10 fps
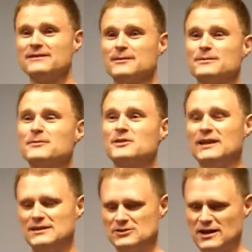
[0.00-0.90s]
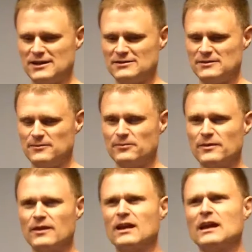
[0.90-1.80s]
Sometimes you need to judge.
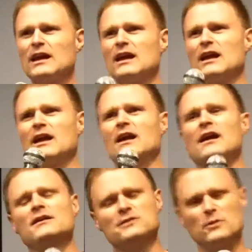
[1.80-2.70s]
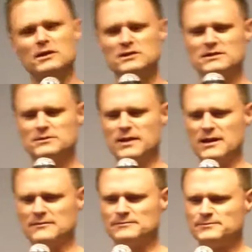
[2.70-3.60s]
So what did Jesus
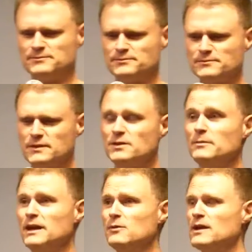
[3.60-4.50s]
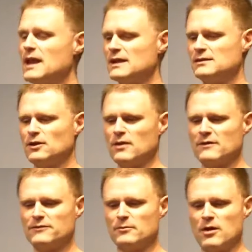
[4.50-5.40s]
mean? Does it mean we can't tell
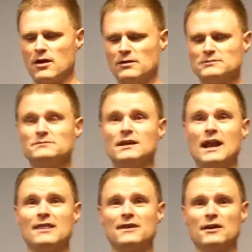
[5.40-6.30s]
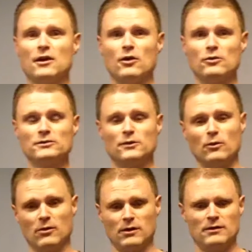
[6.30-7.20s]
right from wrong, that anything goes?
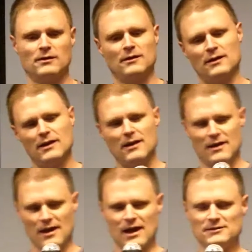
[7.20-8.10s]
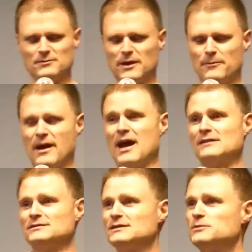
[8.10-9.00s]
Or, as in my
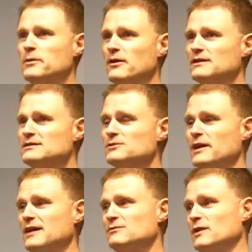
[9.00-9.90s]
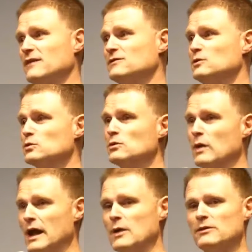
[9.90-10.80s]
past experiences, we have to do
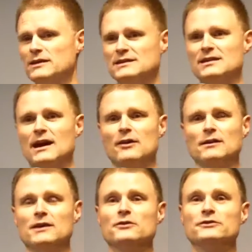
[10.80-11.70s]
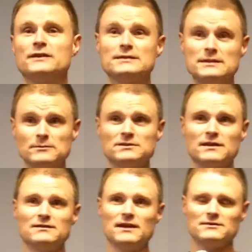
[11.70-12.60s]
away with the entire legal system,
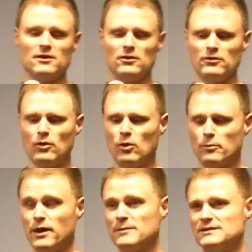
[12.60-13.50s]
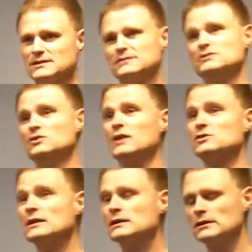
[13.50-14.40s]
since that's all the whole premise is
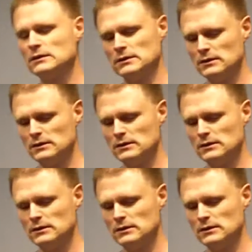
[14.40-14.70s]
judging?